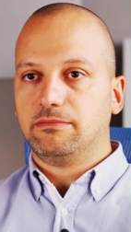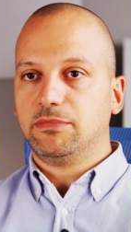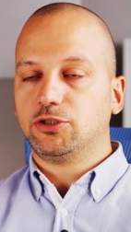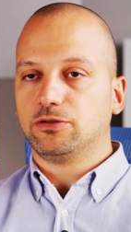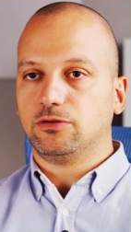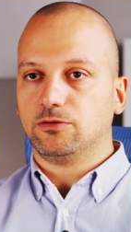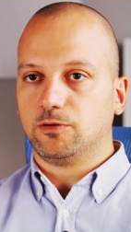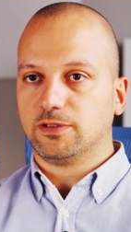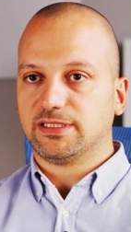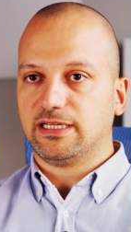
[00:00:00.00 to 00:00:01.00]
Mission
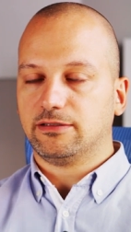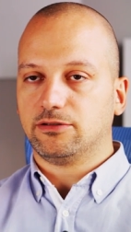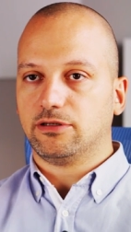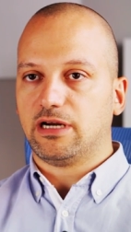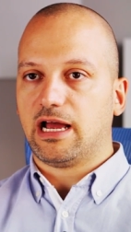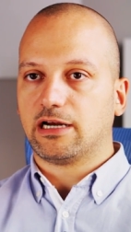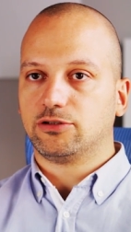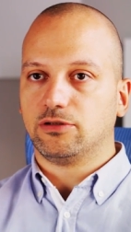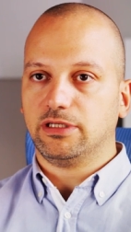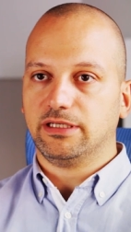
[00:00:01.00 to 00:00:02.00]
Control Center
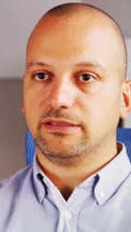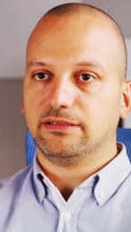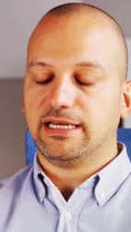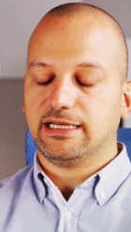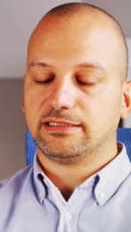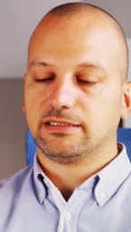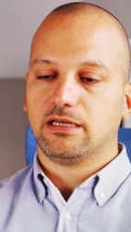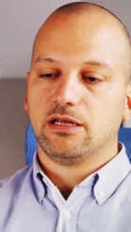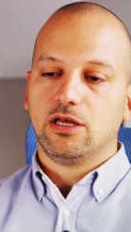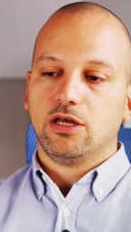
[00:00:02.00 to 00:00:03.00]
actually does.
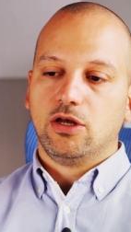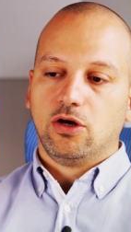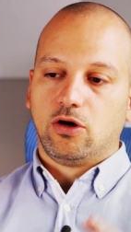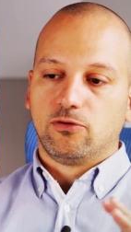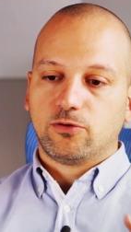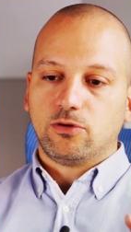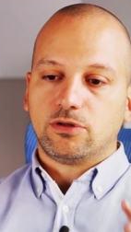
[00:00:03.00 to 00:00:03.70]
Of